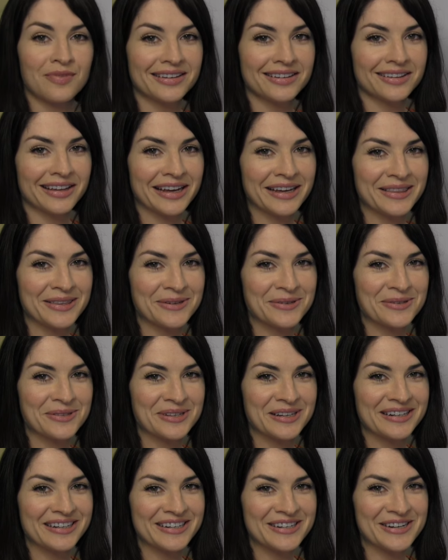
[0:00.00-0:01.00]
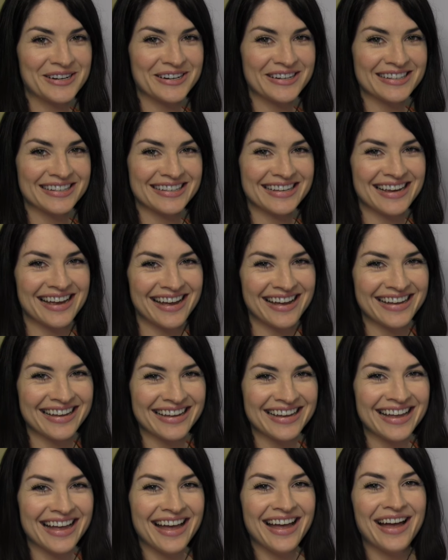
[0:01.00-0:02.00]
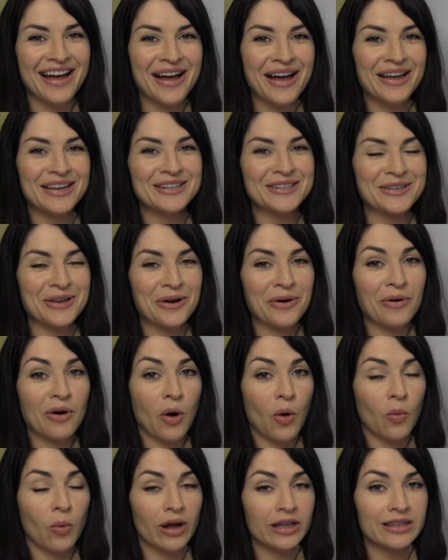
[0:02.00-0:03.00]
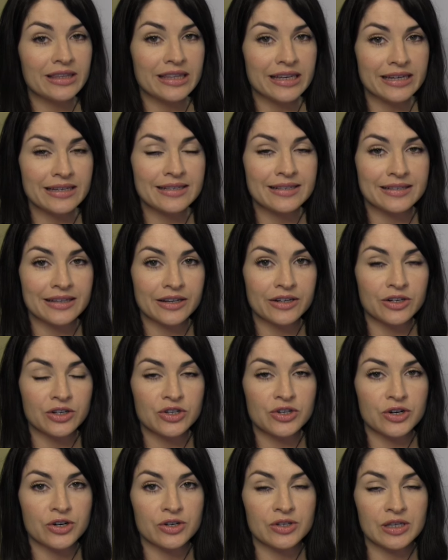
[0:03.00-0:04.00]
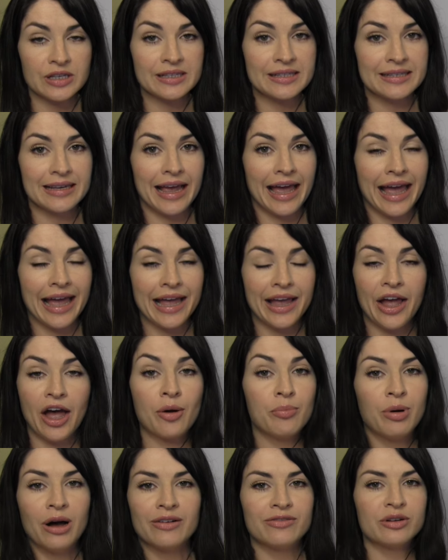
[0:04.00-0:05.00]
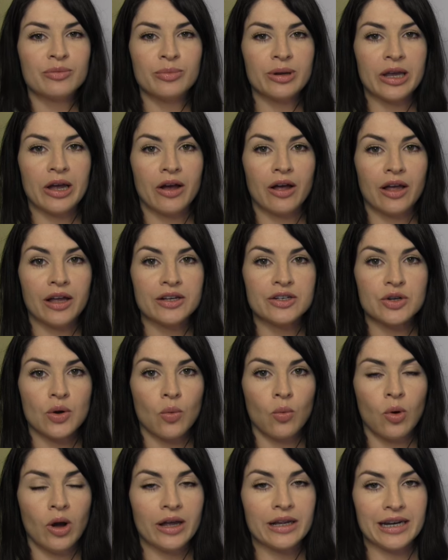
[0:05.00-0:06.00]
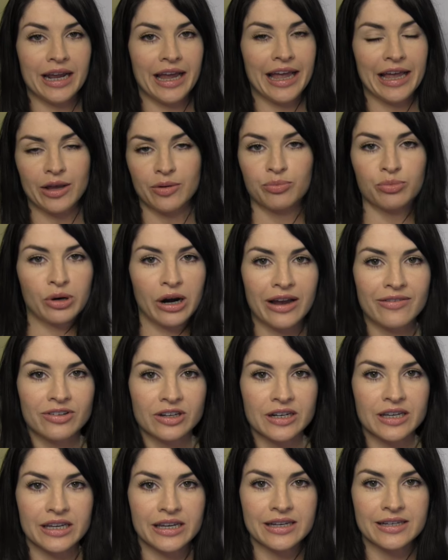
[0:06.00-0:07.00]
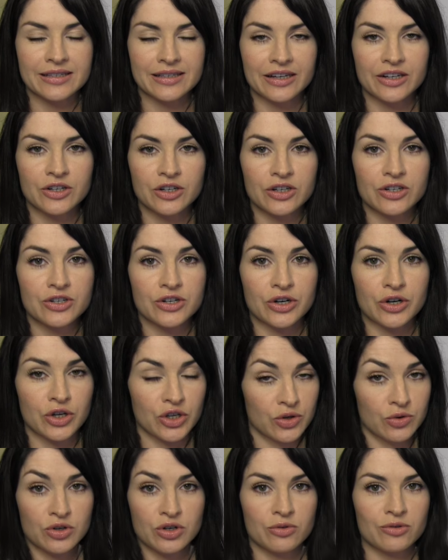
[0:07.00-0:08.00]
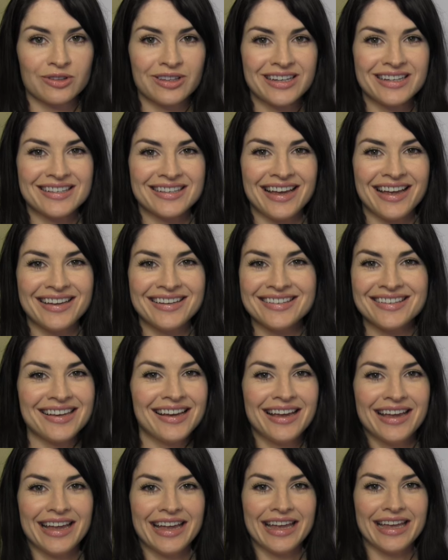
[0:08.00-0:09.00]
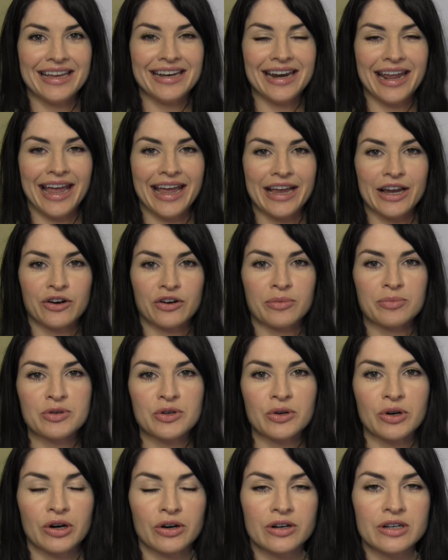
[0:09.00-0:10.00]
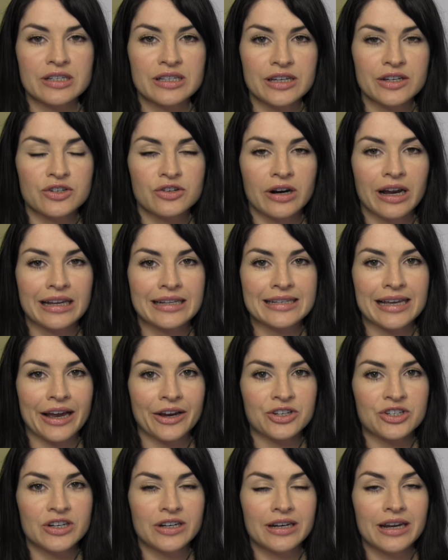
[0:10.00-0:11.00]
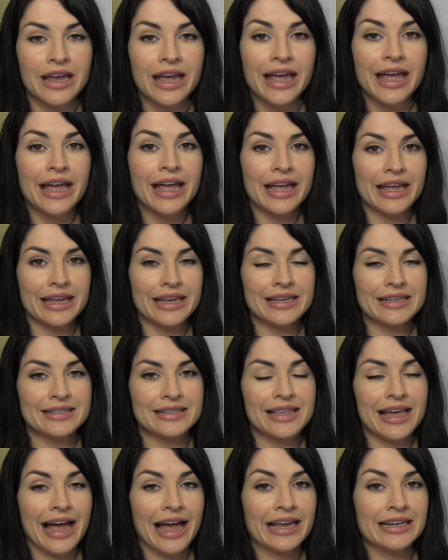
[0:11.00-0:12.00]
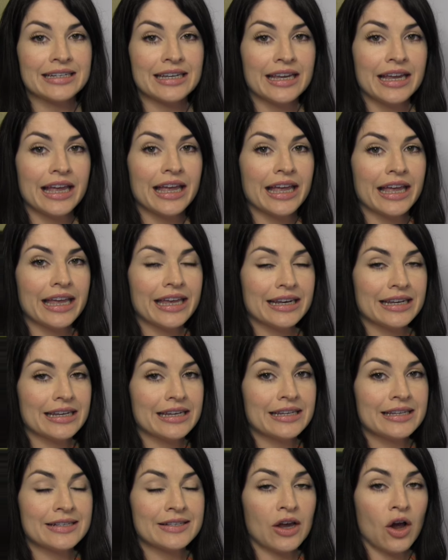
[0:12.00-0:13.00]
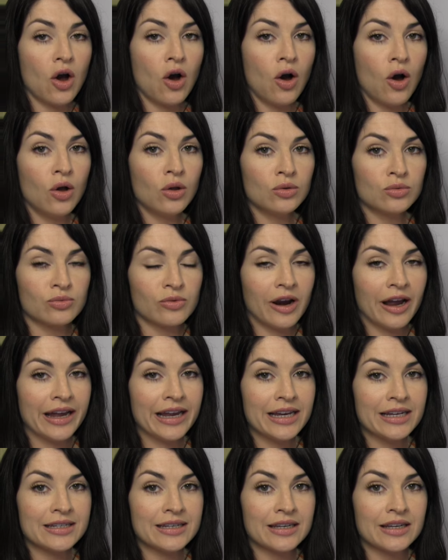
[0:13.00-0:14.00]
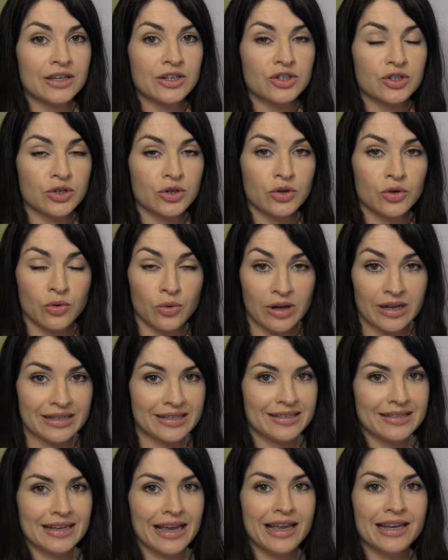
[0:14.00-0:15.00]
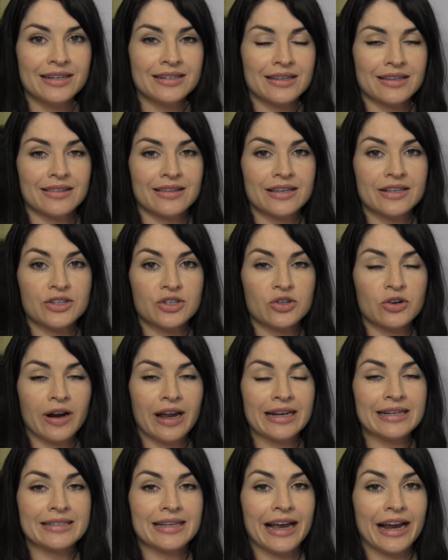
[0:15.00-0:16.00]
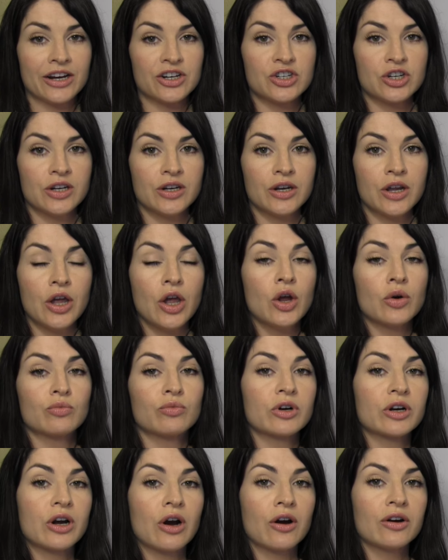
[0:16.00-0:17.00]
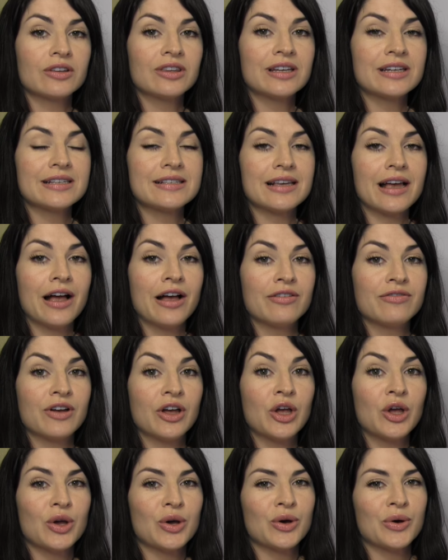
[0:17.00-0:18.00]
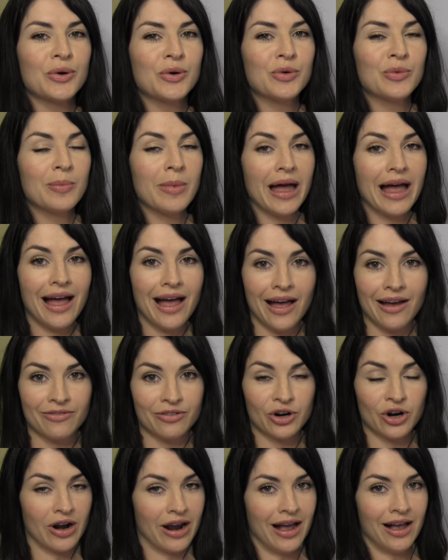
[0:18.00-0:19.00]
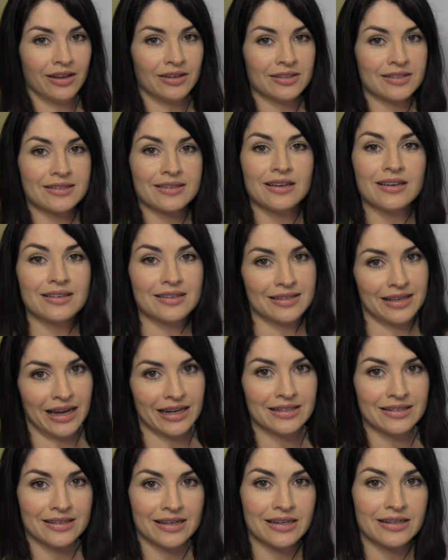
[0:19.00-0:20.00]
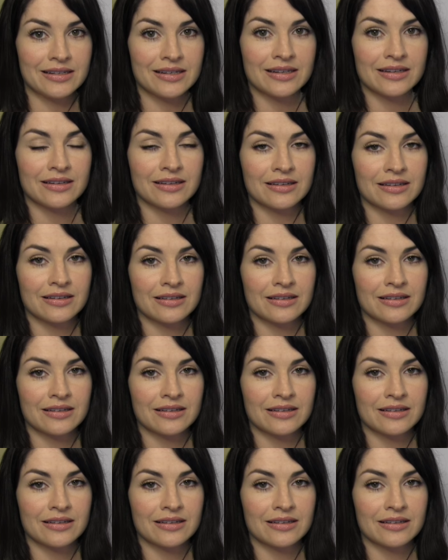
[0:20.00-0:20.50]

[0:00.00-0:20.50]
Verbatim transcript: You like those signatures? So what these signatures say above and beyond what a private key signature usually says in a cryptocurrency transaction is that it is all right to send this transaction regardless of whomever else signs it.